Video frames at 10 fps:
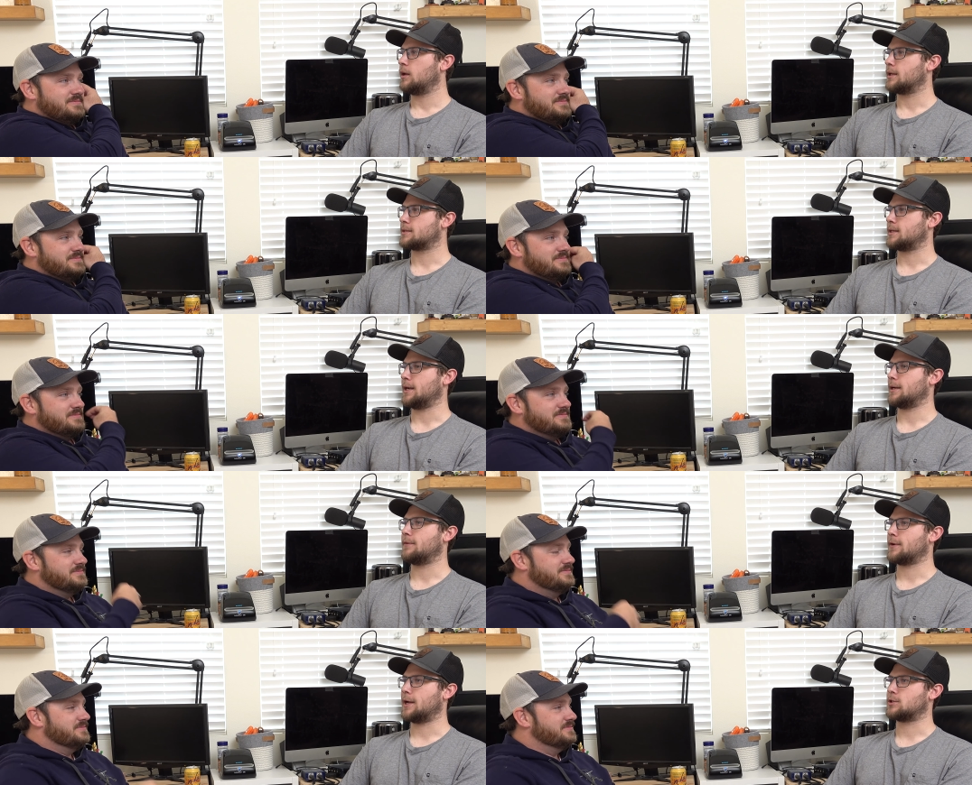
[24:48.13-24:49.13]
Speaker 1: It's like
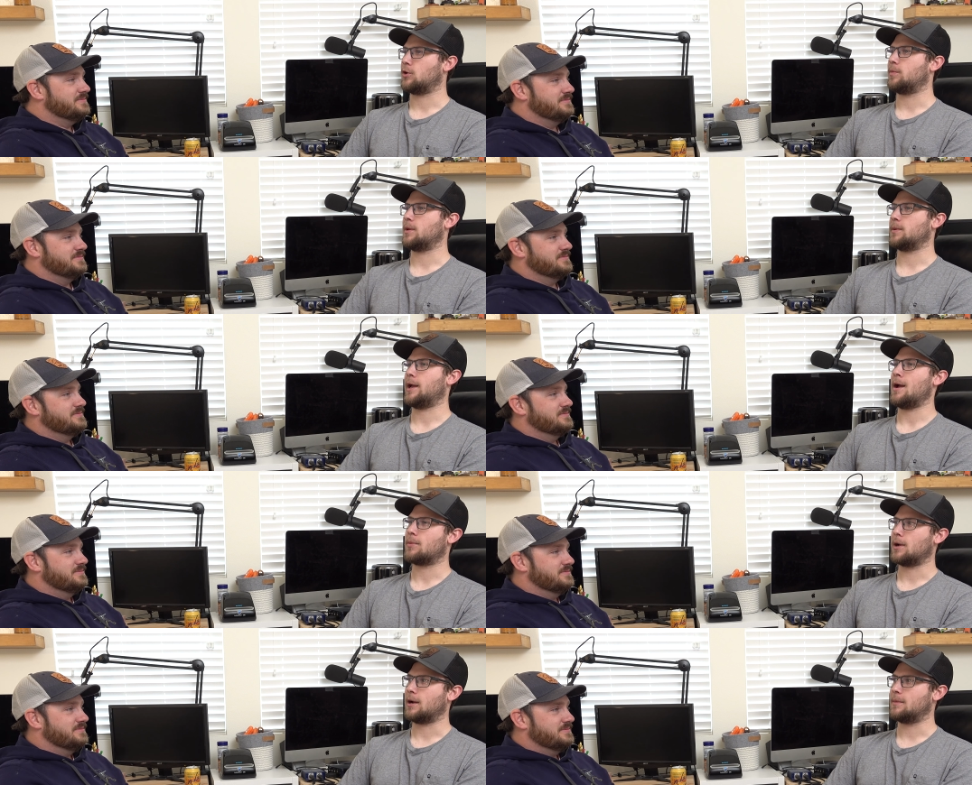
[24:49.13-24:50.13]
I've kind of told people, hey, I'm
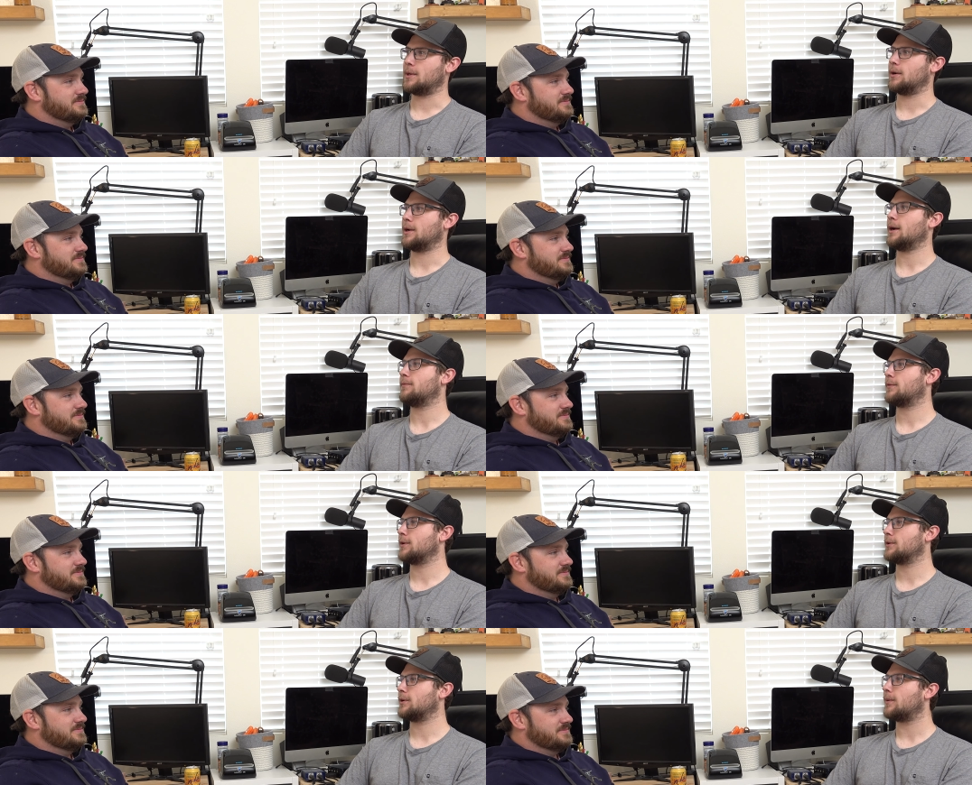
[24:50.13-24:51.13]
probably going to be going up
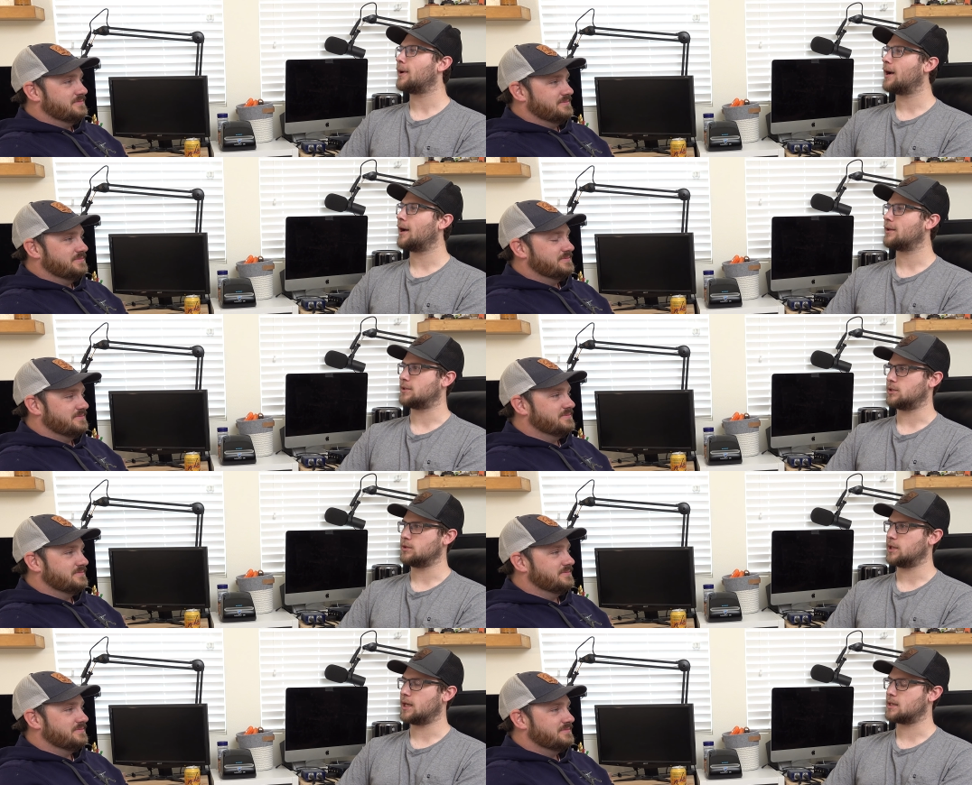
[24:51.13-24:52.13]
for a little while to
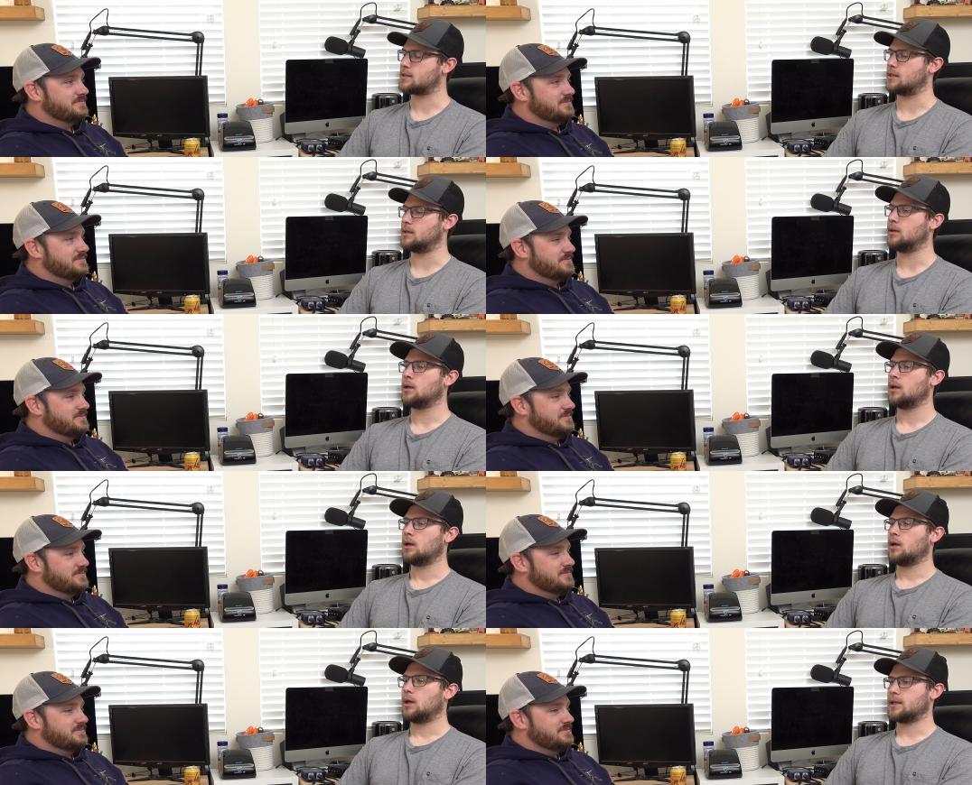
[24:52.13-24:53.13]
do this, and
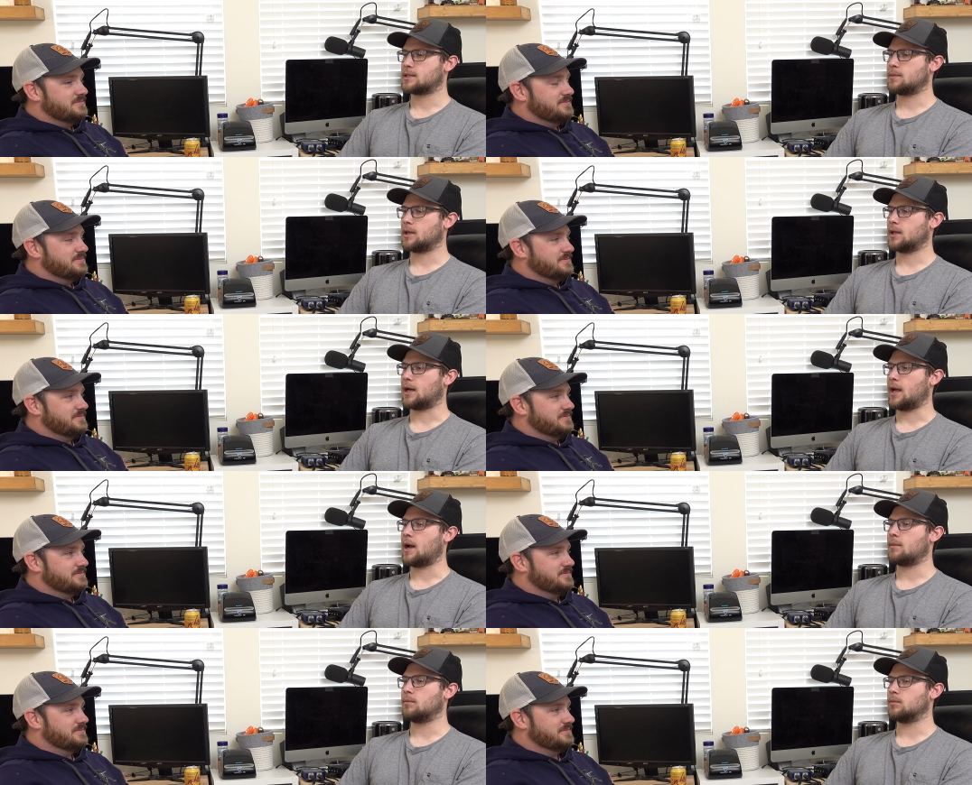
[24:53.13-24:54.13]
it's something that I
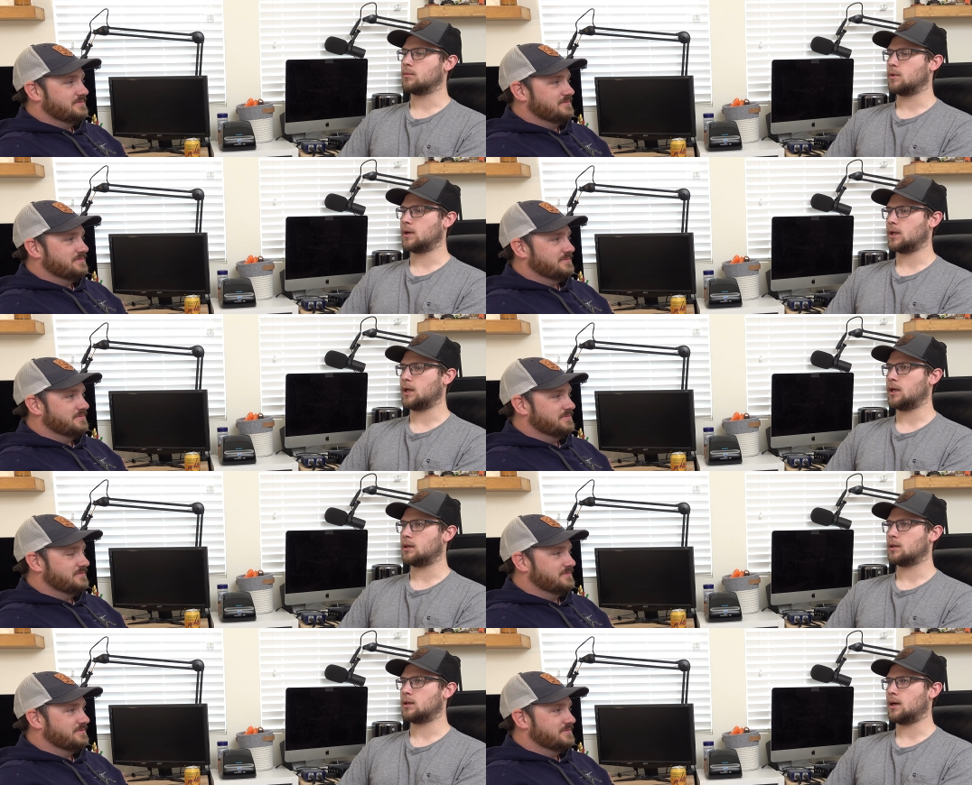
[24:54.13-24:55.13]
am
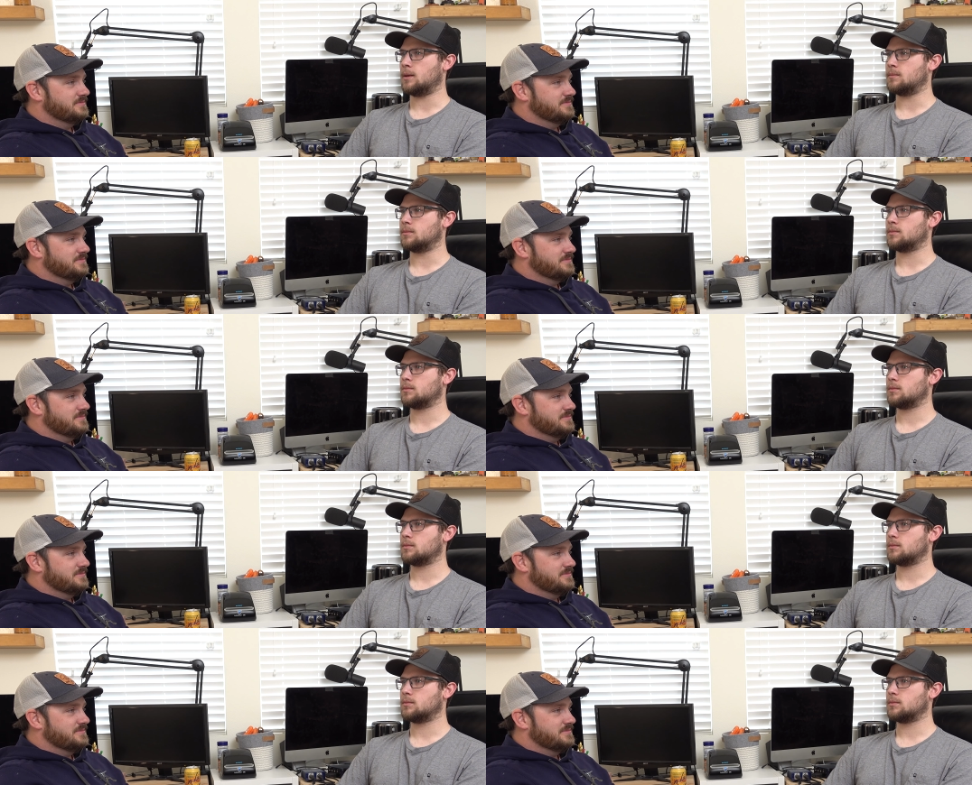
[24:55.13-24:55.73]
really um,